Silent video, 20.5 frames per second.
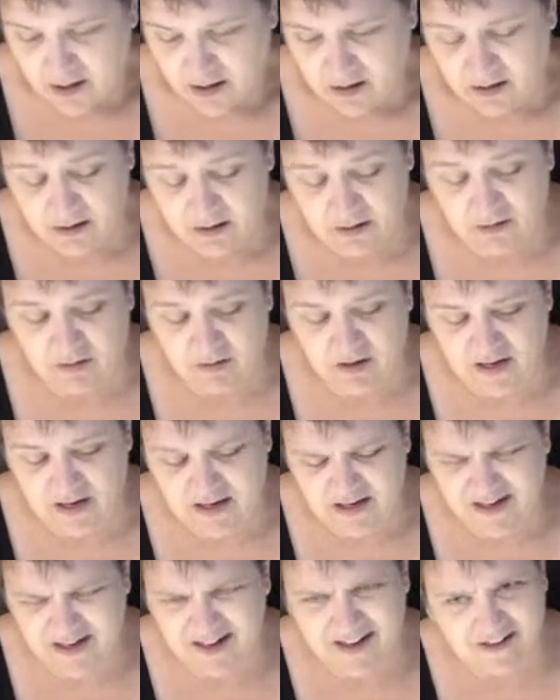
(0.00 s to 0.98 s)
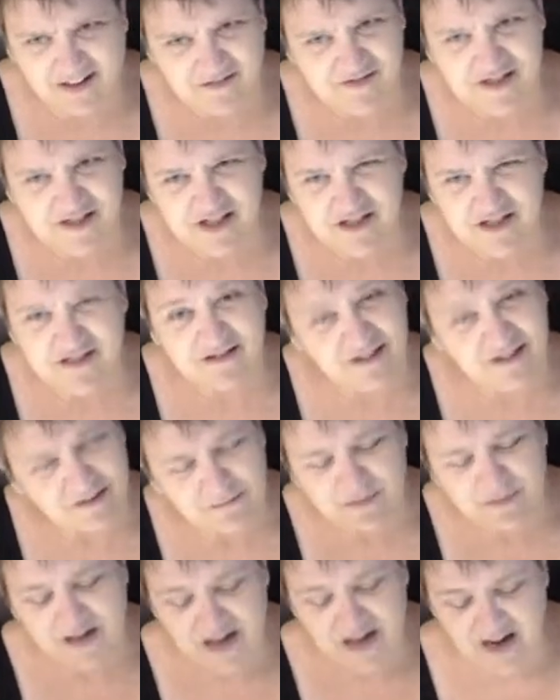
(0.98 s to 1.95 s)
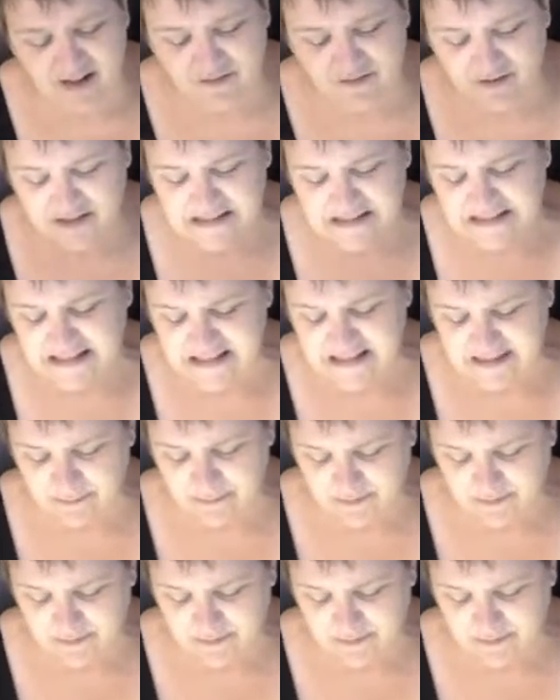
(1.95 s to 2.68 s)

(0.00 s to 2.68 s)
Oh, I've just been having a time